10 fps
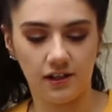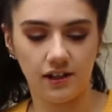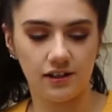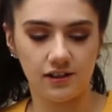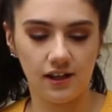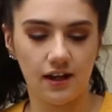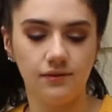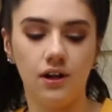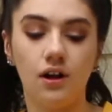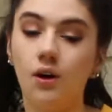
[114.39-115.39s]
and I just
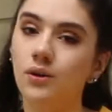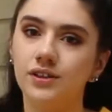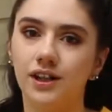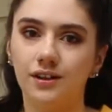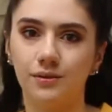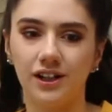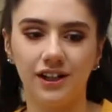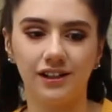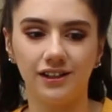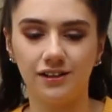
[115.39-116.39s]
have a whole ton of
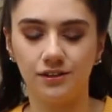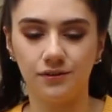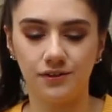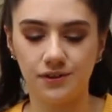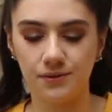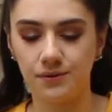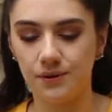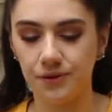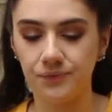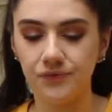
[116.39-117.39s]
work I need to do for
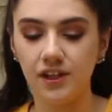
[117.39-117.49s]
school.